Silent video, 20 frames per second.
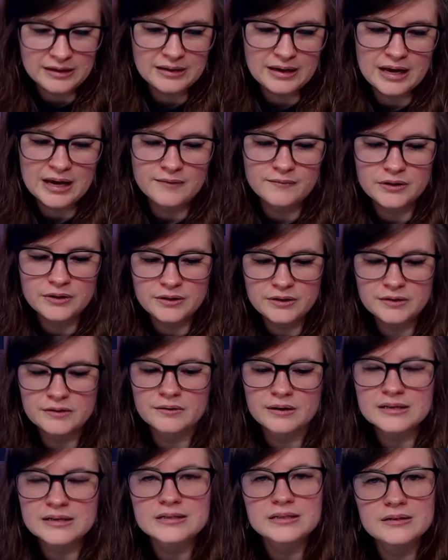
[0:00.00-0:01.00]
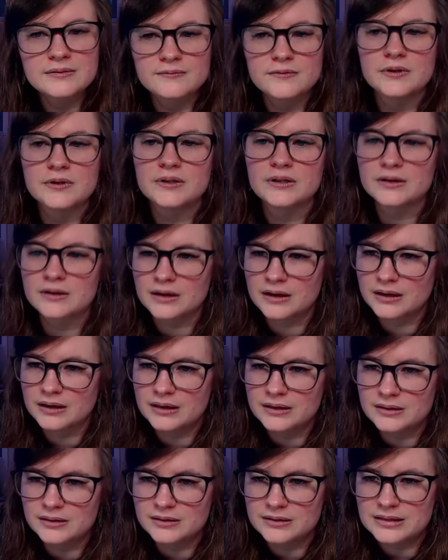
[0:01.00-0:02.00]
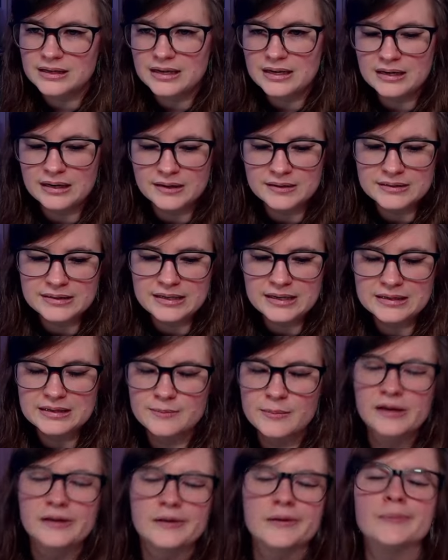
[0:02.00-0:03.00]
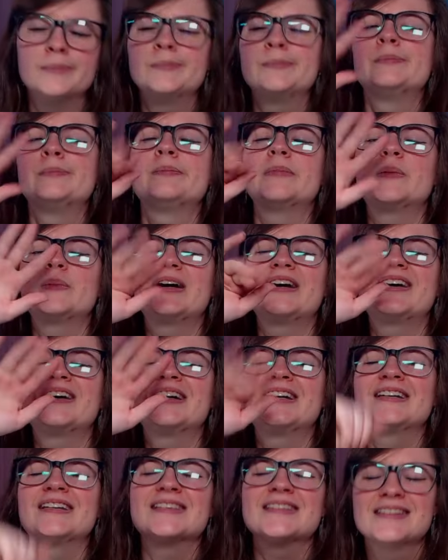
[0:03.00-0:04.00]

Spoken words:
Have a good rest of your day, and I'll see you tomorrow. Bye-bye.